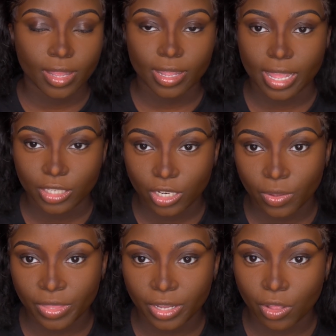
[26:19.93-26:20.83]
get to
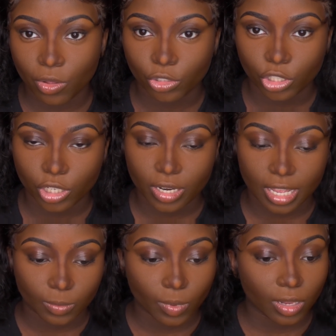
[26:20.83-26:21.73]
know their culture
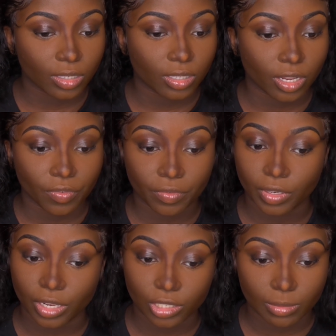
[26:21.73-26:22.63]
as well as their
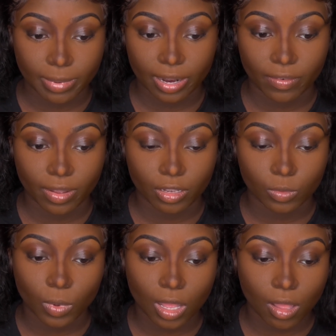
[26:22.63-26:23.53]
religious background
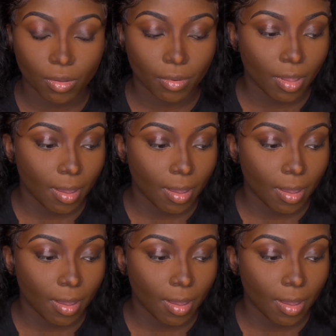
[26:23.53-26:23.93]
as well,